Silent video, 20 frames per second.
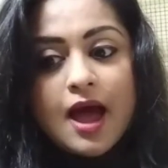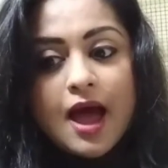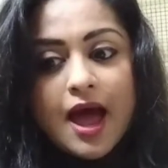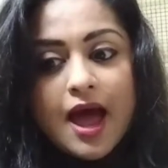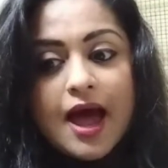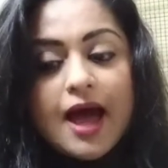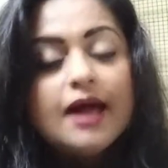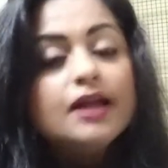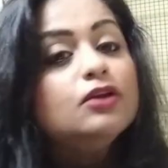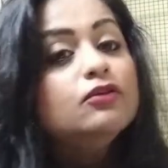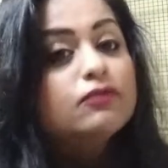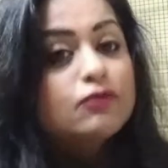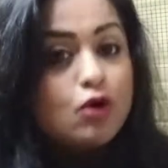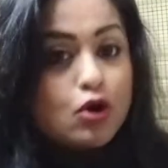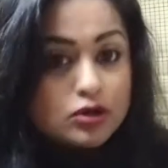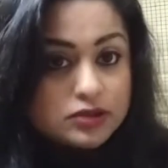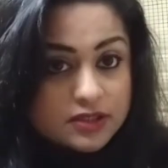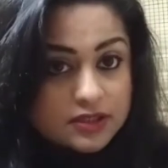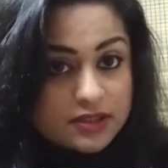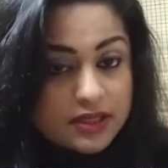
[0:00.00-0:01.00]
and, of
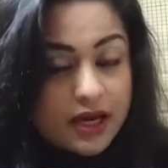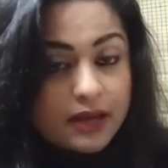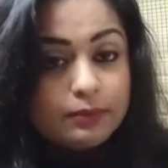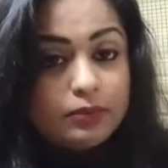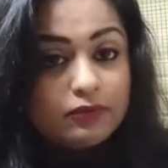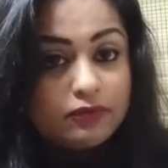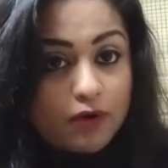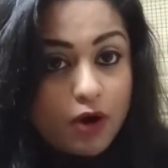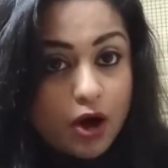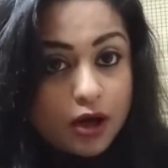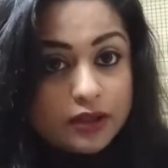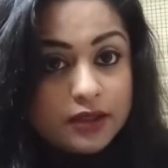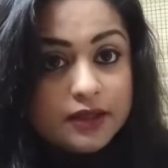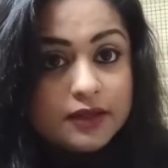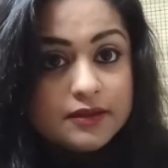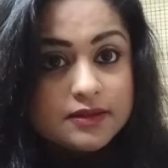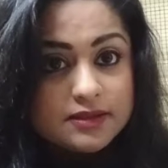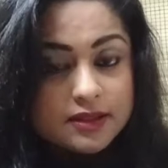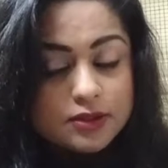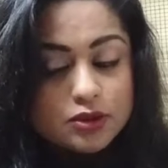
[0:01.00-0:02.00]
course, the type of
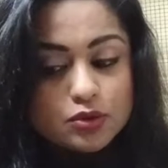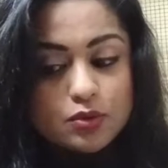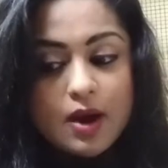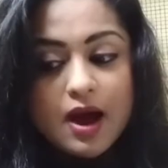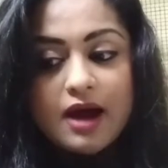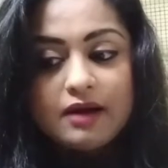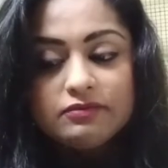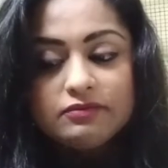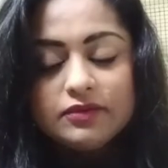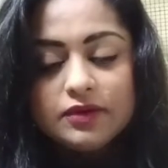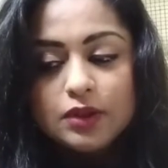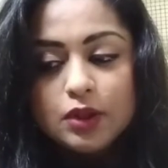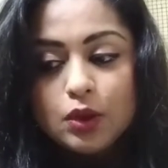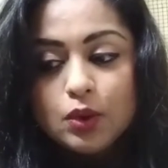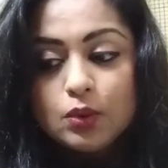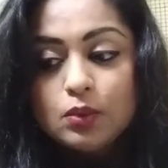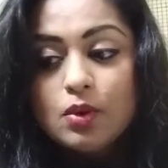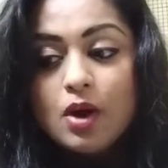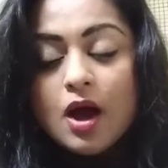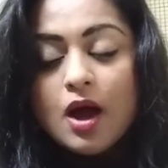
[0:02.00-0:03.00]
audience that you have with
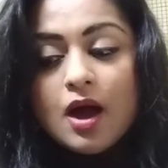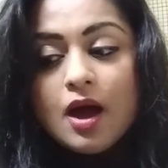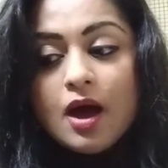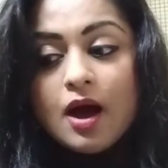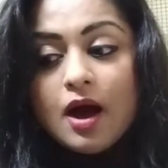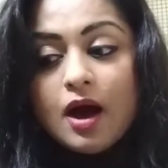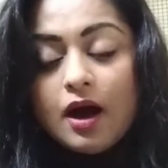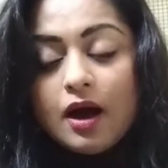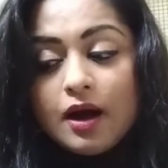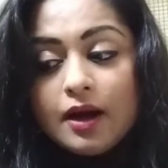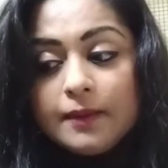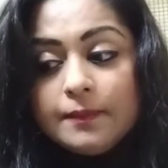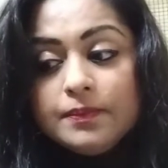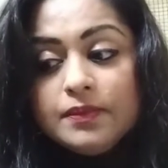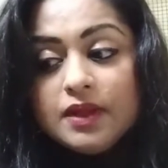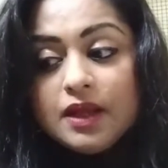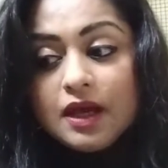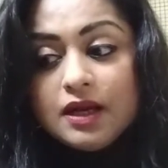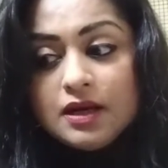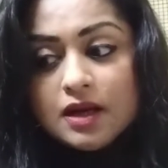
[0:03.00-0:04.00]
you.
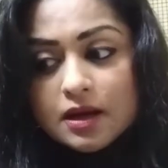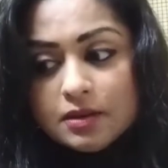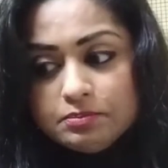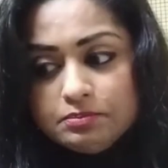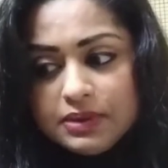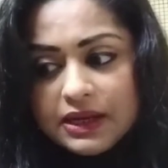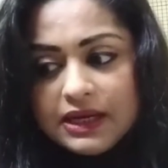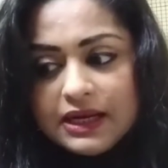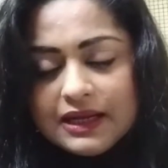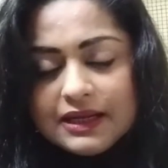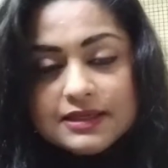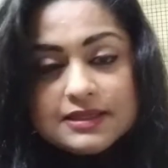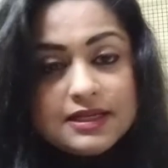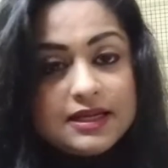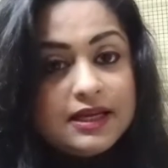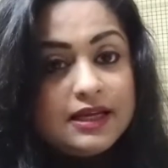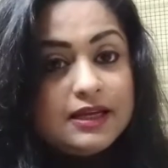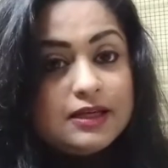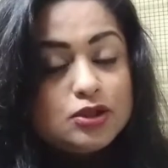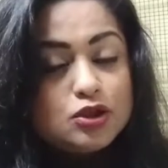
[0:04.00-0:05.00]
An
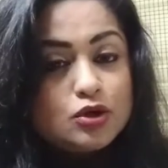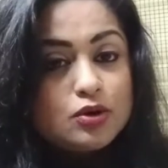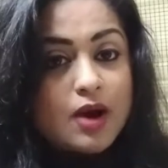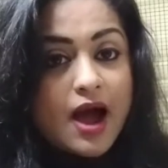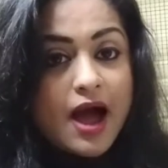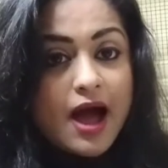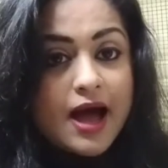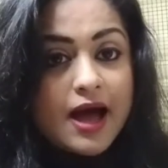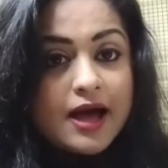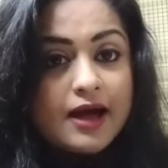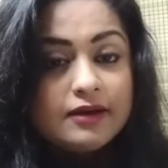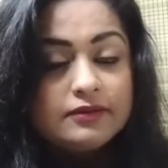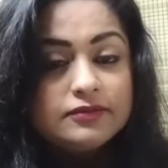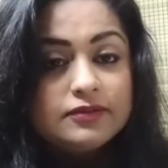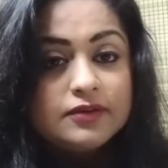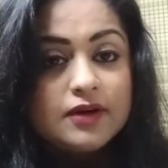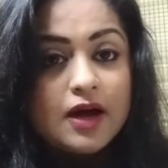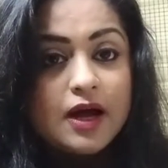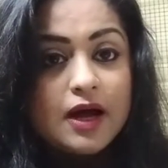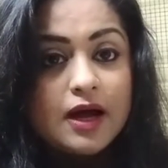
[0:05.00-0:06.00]
ability to have
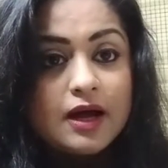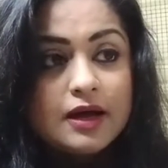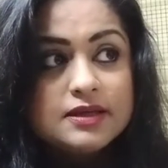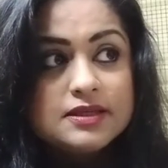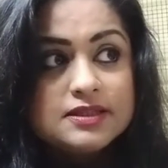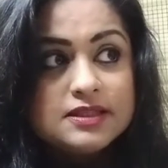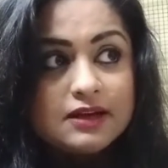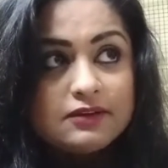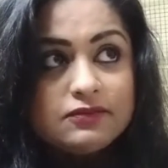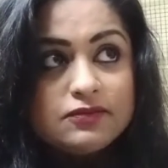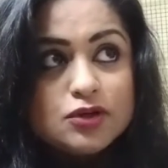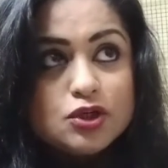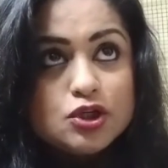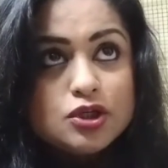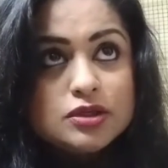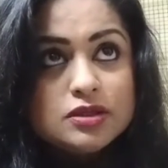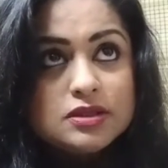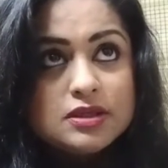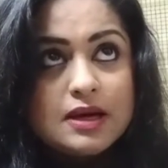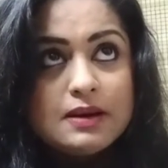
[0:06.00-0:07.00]
a
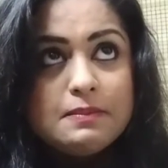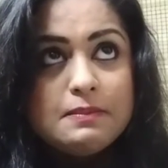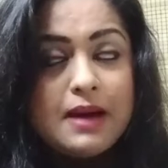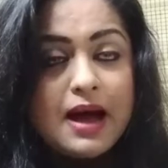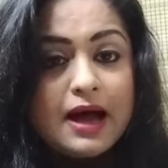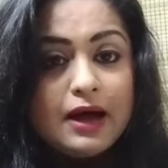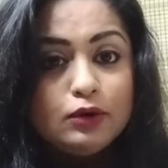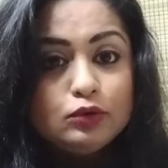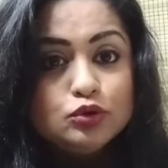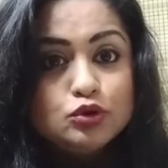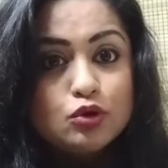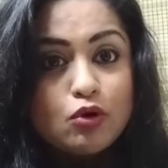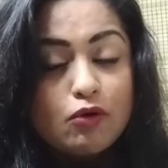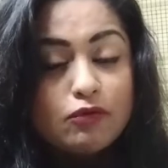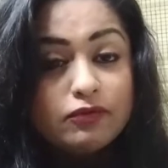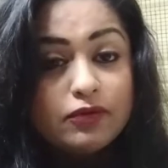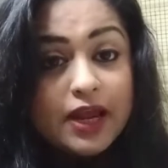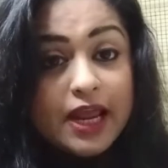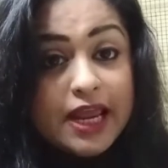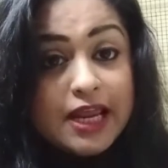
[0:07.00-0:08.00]
sufficient amount
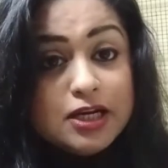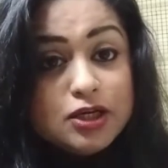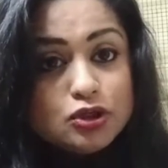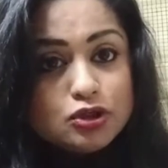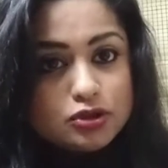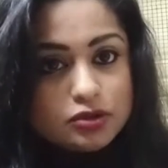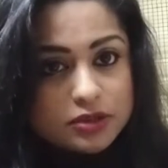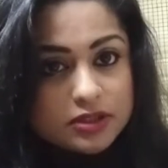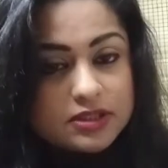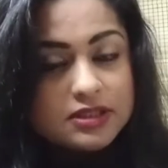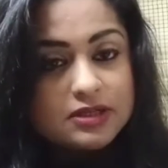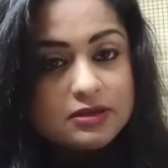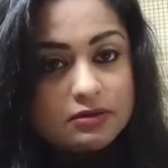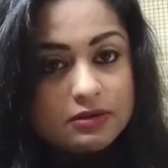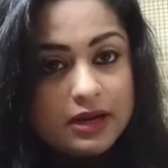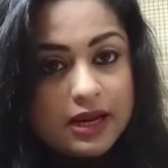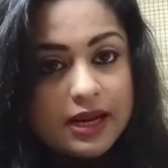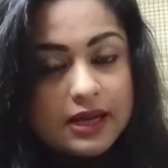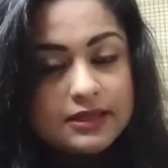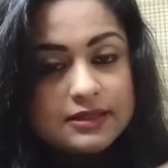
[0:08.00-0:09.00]
of interest
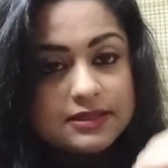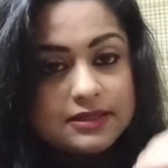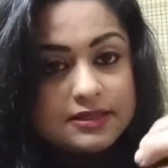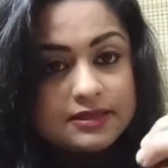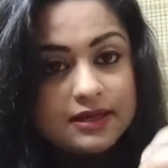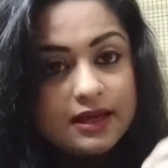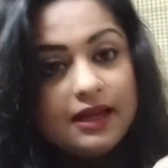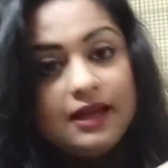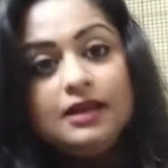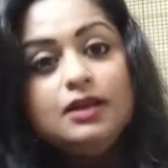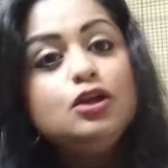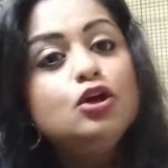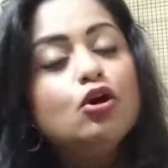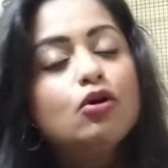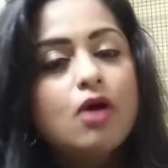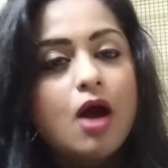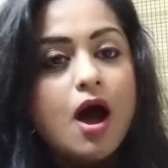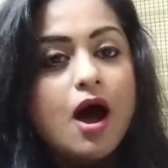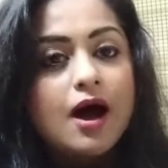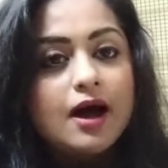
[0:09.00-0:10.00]
created in
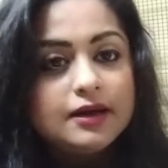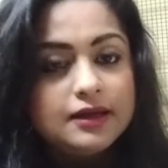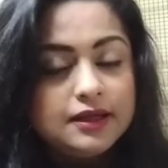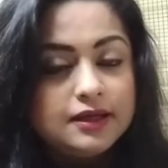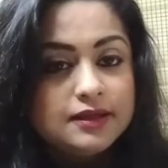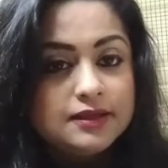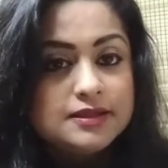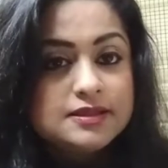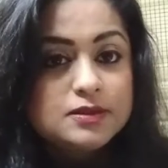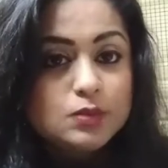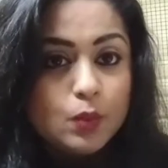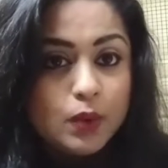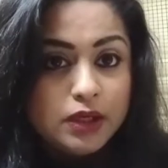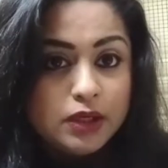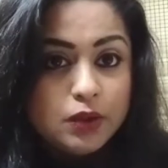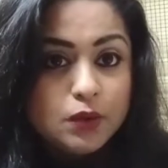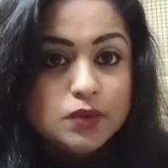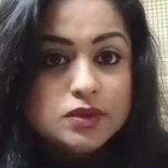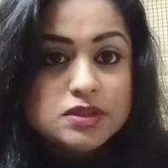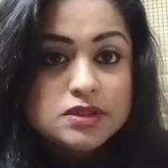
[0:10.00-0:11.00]
your audience
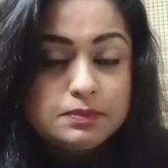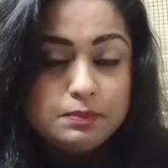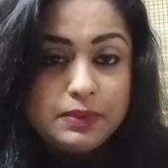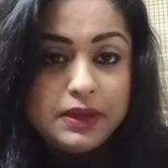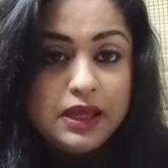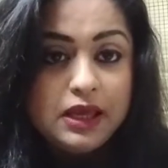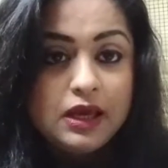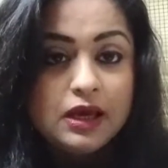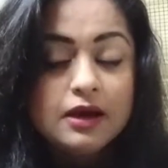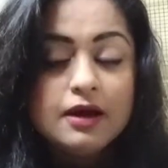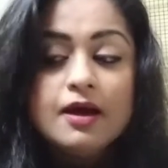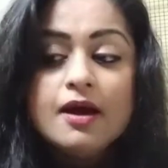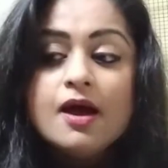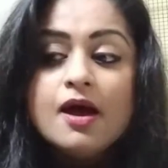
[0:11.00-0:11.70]
when you speak.